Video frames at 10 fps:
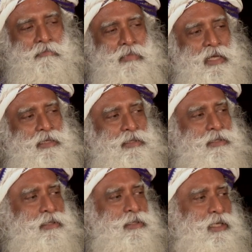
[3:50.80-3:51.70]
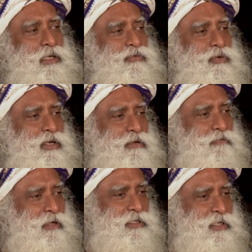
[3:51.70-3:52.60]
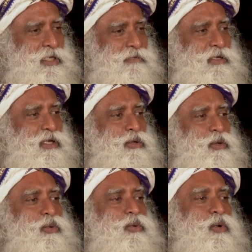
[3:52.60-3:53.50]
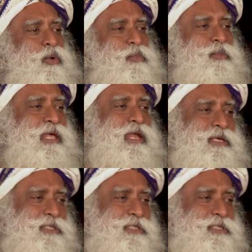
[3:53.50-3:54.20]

but if you're infected, even in your own home, they'll